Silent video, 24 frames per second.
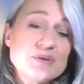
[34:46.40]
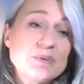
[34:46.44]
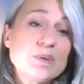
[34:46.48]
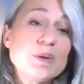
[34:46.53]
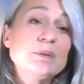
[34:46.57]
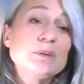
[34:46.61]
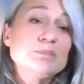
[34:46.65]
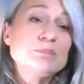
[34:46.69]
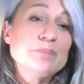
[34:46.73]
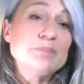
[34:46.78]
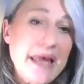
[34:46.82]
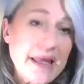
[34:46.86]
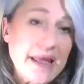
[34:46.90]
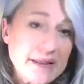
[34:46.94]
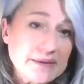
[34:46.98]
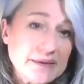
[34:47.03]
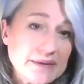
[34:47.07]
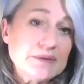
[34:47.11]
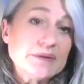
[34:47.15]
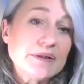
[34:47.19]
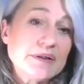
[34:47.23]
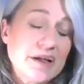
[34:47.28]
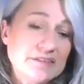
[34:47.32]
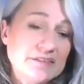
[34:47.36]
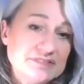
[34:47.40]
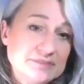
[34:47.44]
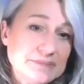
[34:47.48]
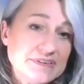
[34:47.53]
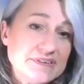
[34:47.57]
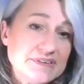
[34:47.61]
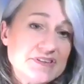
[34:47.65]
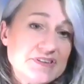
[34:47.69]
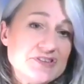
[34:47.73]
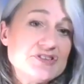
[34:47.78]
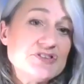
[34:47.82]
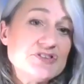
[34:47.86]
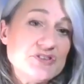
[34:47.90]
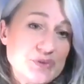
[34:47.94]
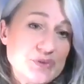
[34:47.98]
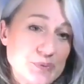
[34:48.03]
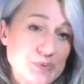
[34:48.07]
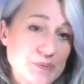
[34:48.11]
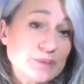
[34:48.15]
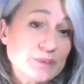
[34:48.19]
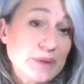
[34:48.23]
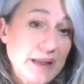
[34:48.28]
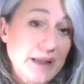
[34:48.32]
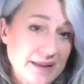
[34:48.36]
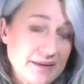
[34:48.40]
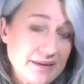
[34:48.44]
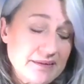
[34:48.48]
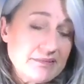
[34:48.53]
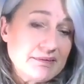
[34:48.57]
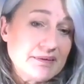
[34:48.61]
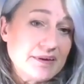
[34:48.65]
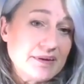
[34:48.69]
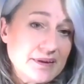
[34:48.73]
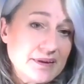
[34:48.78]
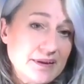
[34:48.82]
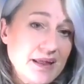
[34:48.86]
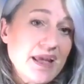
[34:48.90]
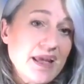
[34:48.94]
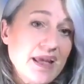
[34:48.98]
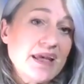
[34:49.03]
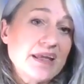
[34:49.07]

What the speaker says: to compel government to do the right thing